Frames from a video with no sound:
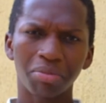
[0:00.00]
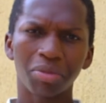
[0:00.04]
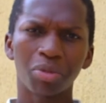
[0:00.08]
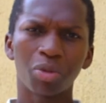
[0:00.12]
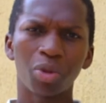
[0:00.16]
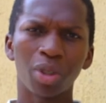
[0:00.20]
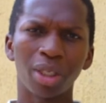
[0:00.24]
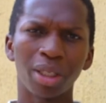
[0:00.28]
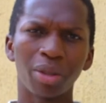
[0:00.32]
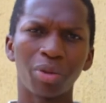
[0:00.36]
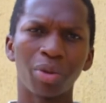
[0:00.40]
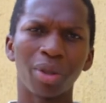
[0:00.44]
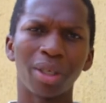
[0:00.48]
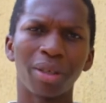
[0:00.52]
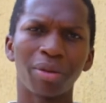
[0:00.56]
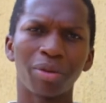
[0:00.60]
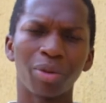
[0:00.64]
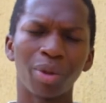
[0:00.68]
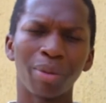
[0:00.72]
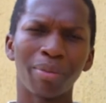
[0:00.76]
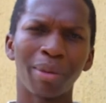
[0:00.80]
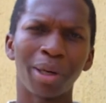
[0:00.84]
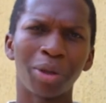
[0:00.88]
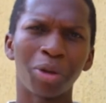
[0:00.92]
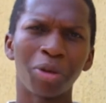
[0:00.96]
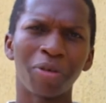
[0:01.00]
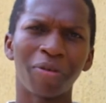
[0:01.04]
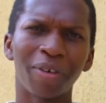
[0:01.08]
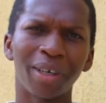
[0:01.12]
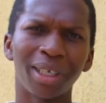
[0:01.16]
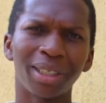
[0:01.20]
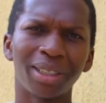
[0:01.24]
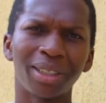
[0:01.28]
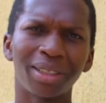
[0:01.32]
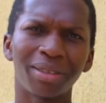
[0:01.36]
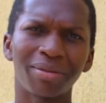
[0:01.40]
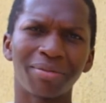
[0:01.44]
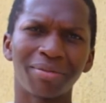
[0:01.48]
we
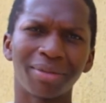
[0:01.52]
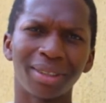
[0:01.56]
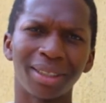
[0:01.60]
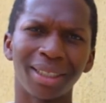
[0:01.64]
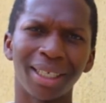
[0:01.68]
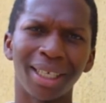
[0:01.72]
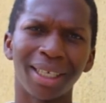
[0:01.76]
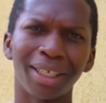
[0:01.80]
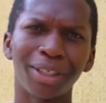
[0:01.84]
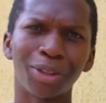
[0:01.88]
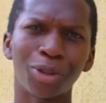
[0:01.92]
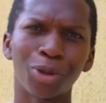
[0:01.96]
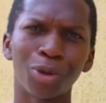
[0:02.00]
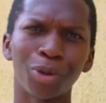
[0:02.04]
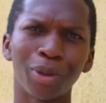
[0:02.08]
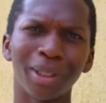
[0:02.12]
maneuvered in a little